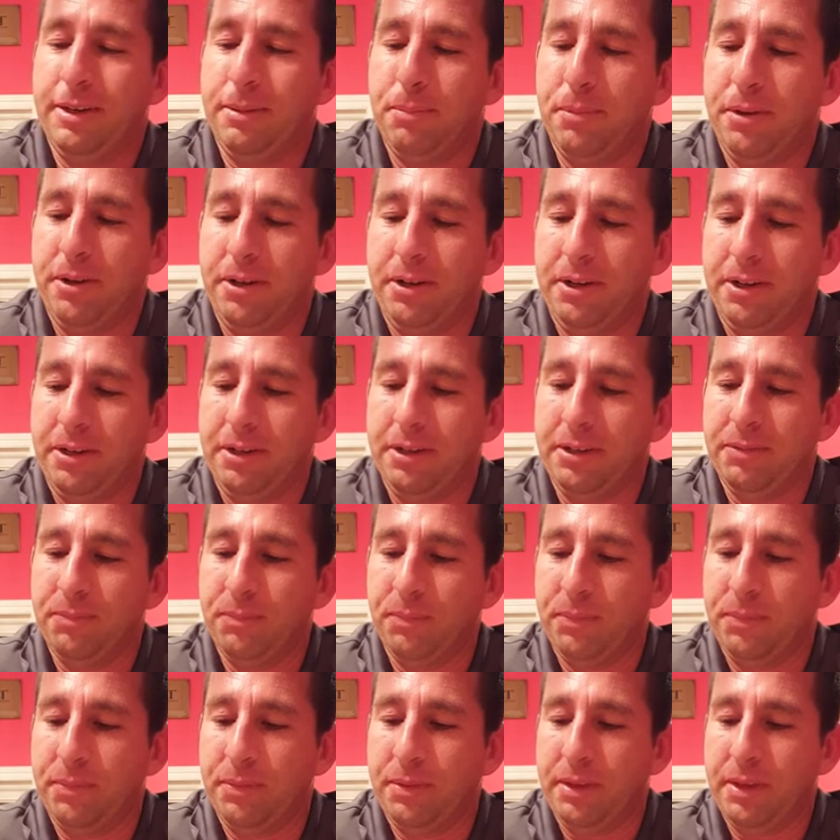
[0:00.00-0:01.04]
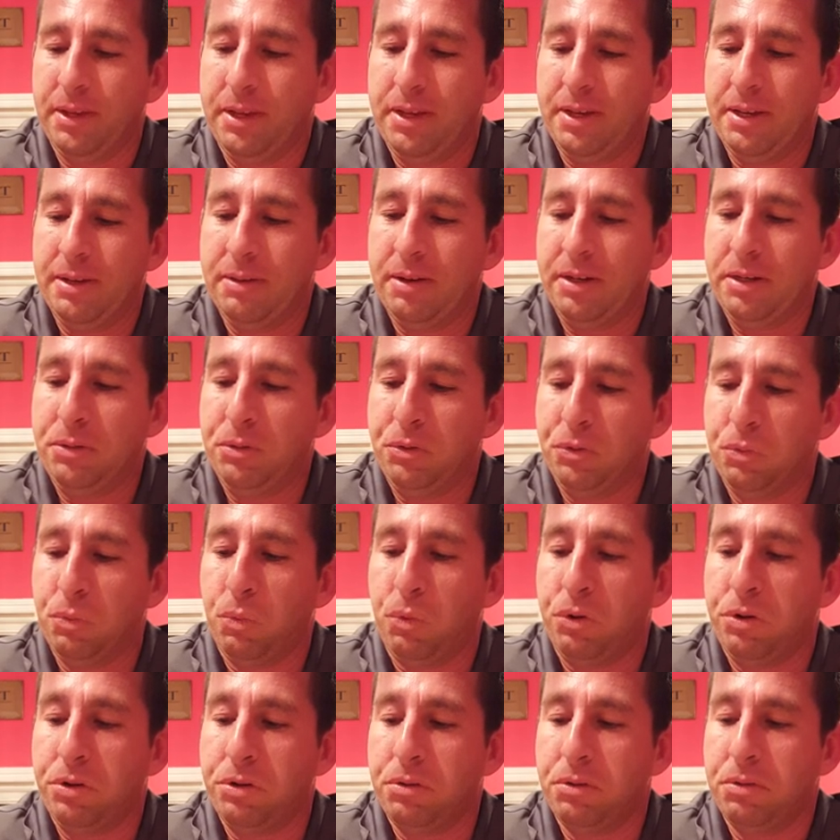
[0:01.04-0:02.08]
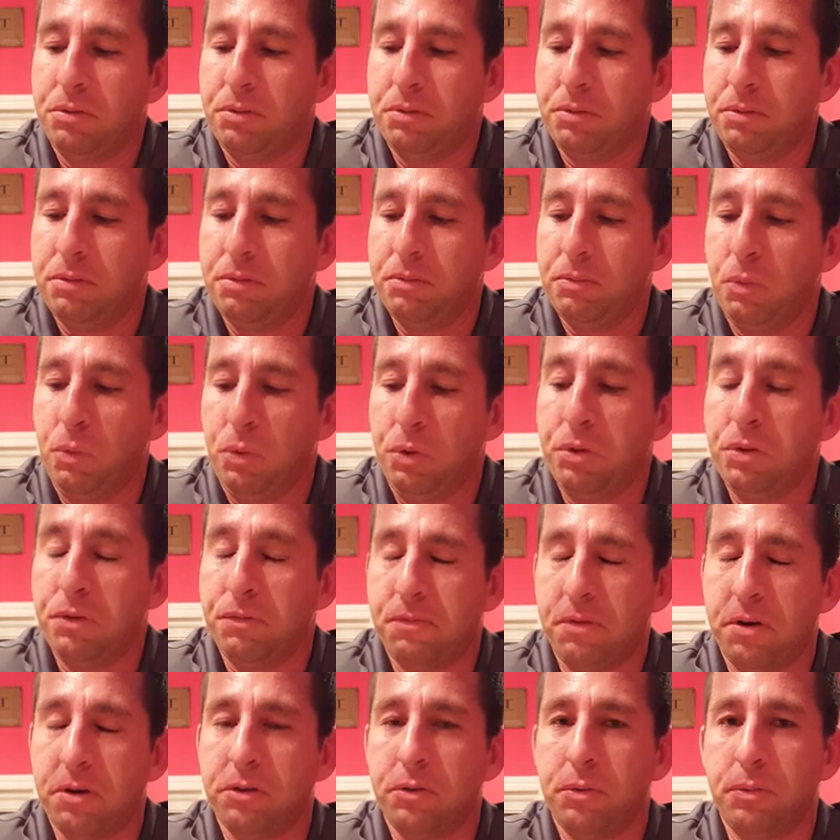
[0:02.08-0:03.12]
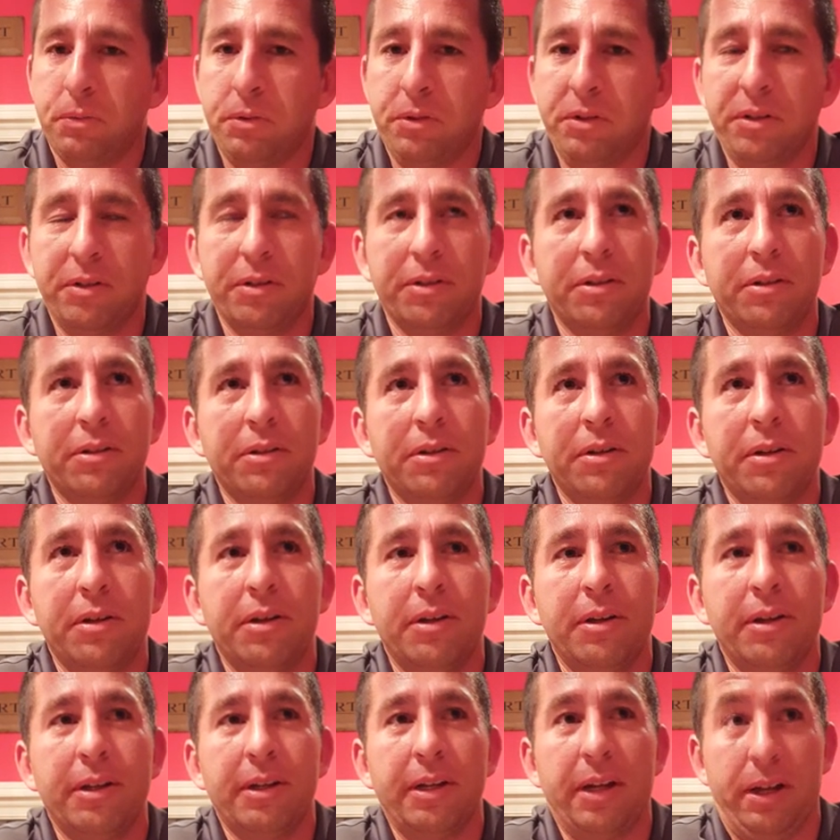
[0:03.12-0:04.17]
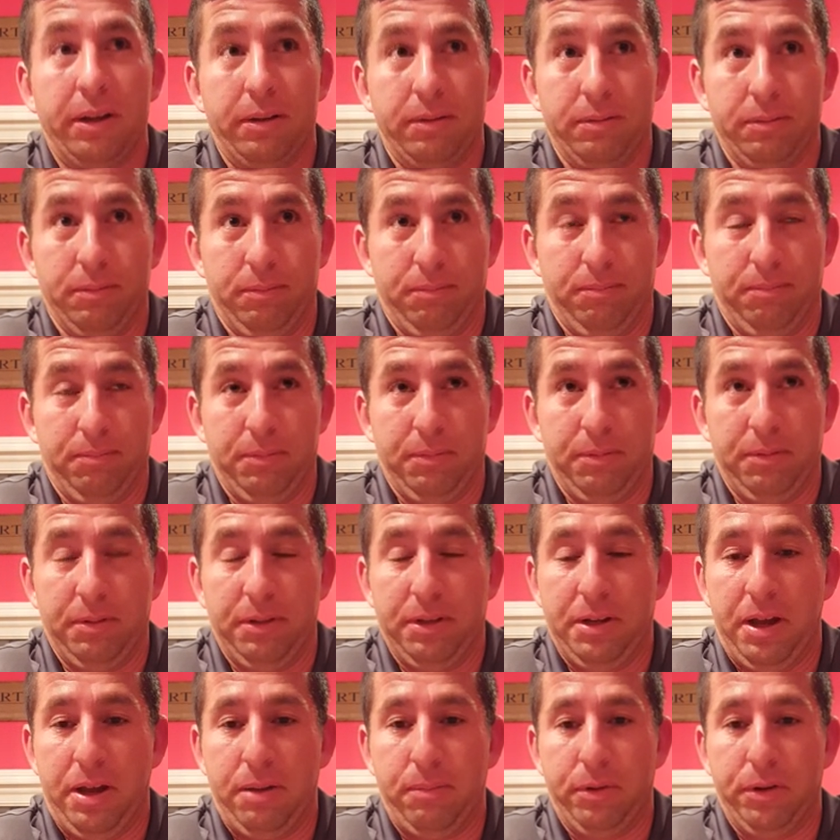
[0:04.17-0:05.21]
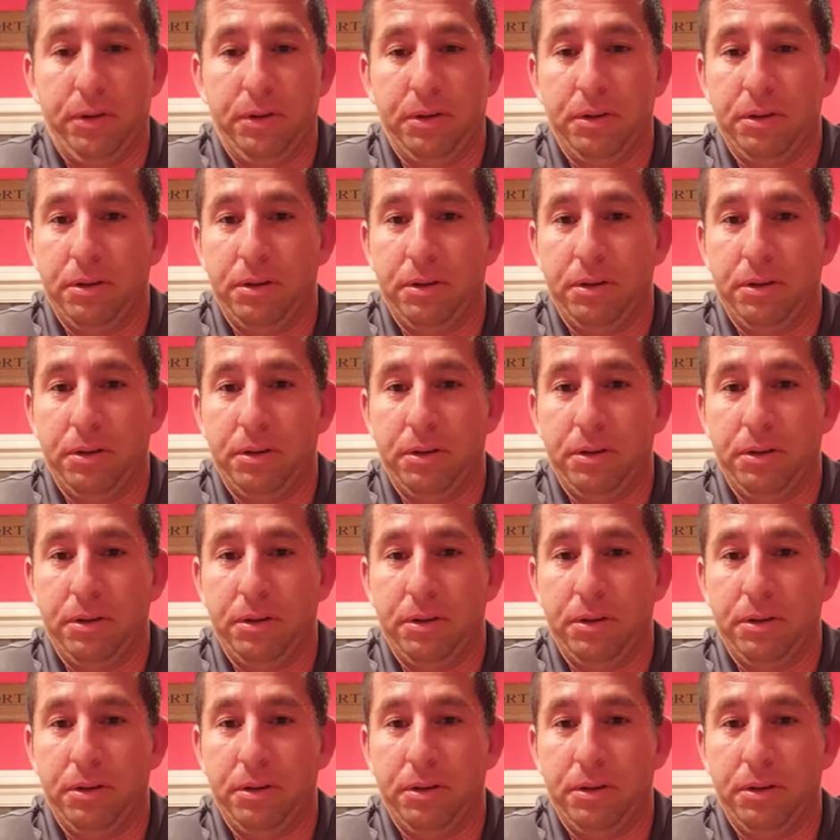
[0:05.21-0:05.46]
But uh, he was one one of the first ones and got got me